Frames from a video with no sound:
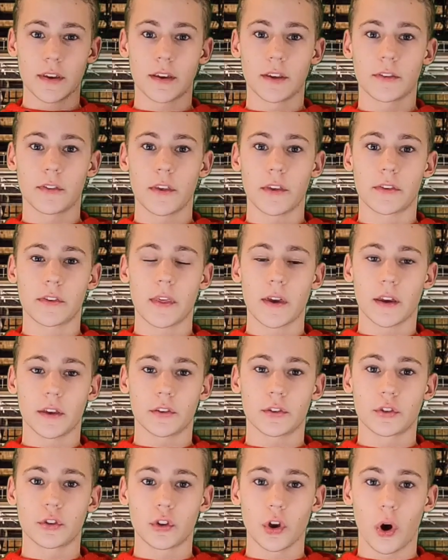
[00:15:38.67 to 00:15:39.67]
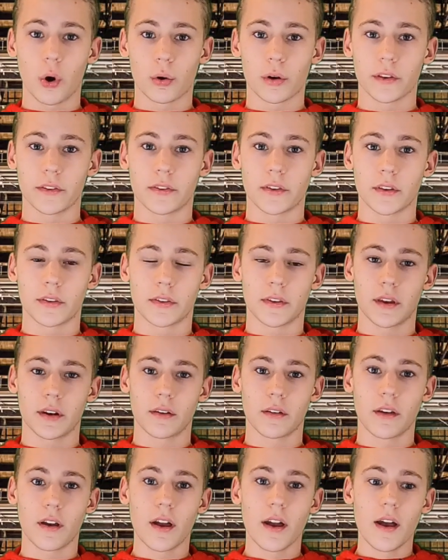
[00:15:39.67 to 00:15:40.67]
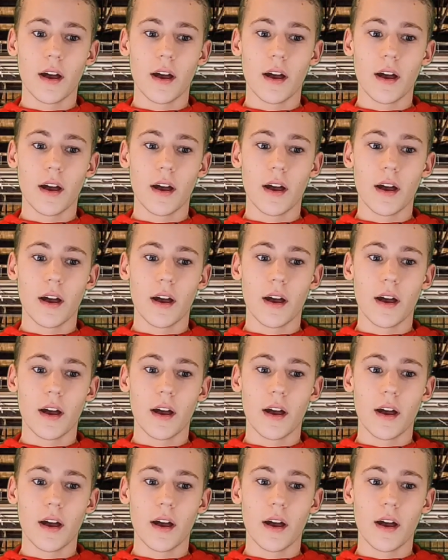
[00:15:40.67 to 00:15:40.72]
because this thing is so consistent.